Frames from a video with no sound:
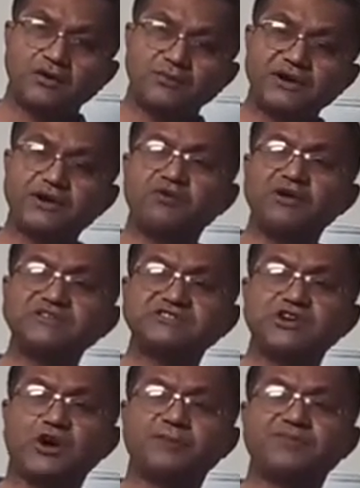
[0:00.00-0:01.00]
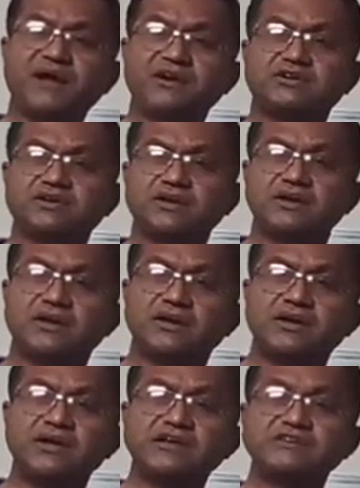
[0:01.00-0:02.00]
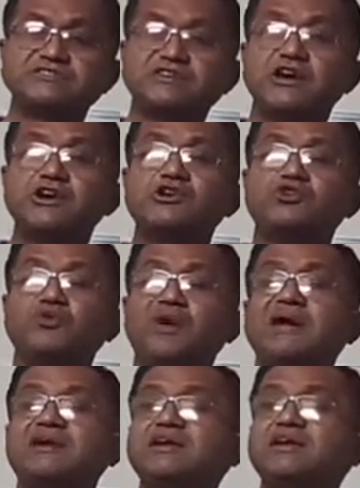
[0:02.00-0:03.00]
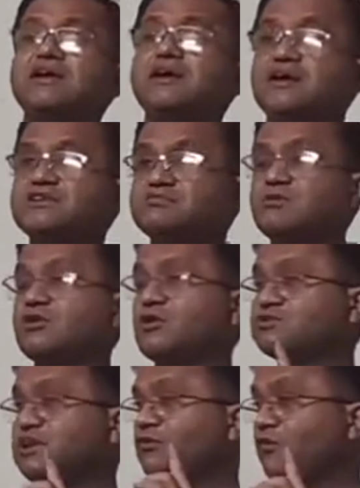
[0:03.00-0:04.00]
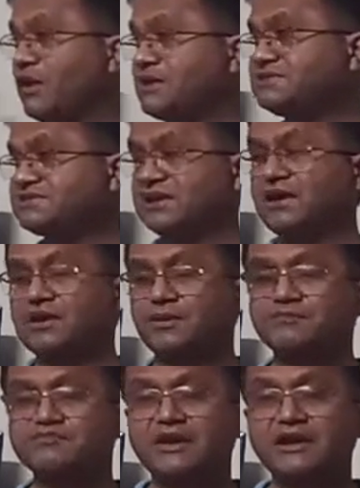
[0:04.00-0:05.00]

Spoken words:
frequency of that is 20 hertz, because in 1 second